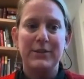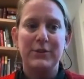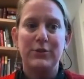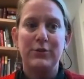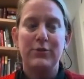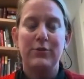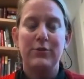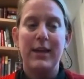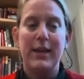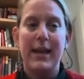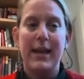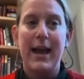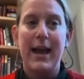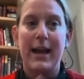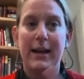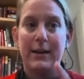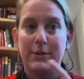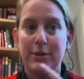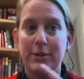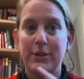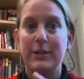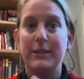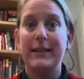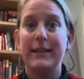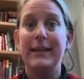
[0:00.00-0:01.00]
And so
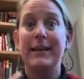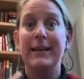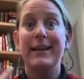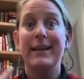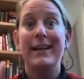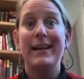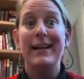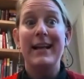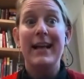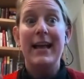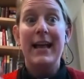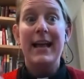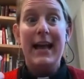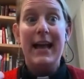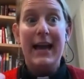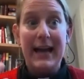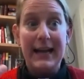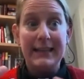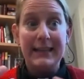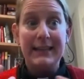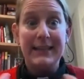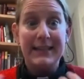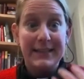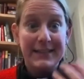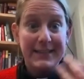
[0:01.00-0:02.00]
actually
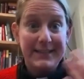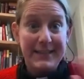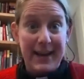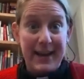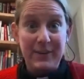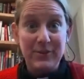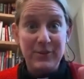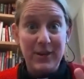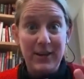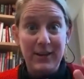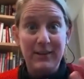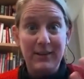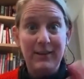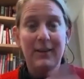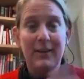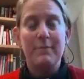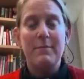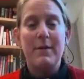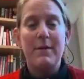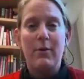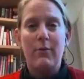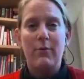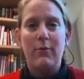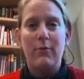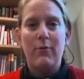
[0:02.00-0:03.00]
had the discussion
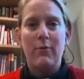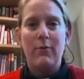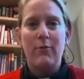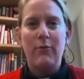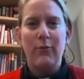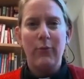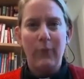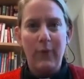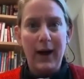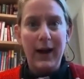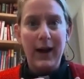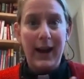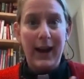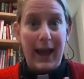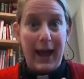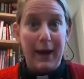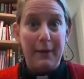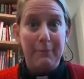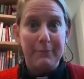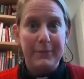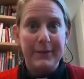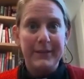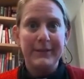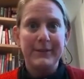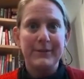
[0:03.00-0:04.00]
about what
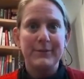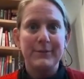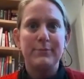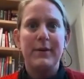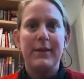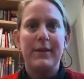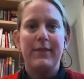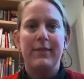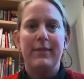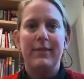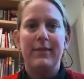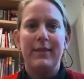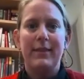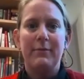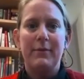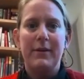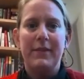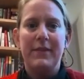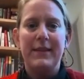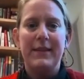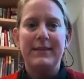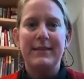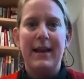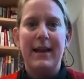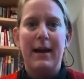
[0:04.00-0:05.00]
happens when
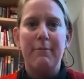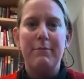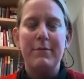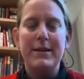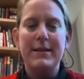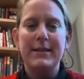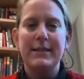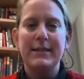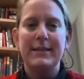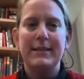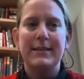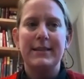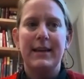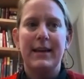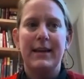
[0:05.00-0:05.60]
this happens.